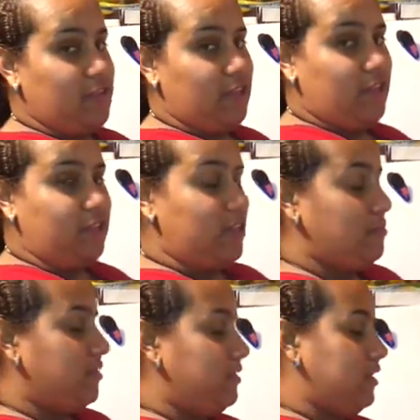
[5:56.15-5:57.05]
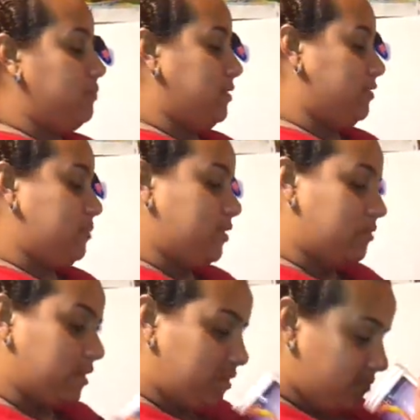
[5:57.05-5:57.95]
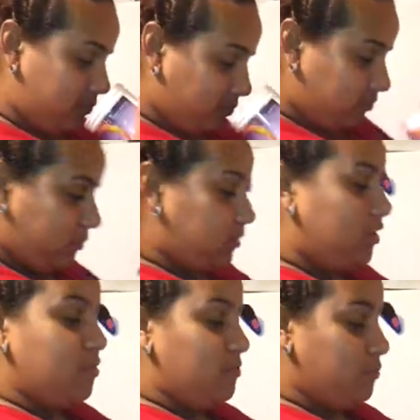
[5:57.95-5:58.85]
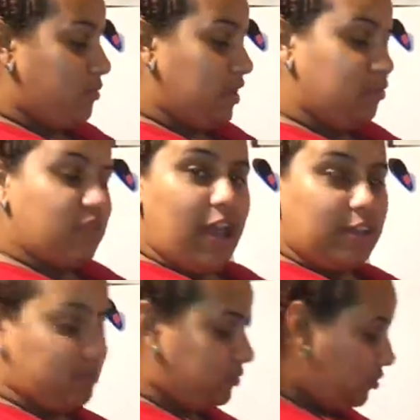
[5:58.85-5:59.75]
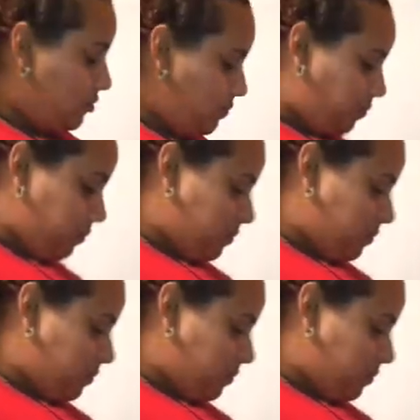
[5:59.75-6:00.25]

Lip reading: I can't tell you what's in it, but it smells really good. So we're gonna try this one too.